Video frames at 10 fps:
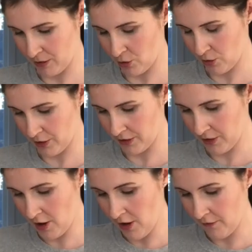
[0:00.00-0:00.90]
cord
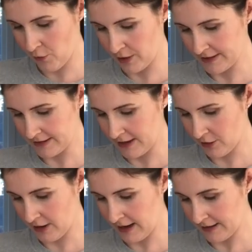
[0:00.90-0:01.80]
for a sleeker
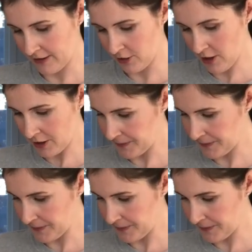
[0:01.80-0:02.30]
and cleaner look.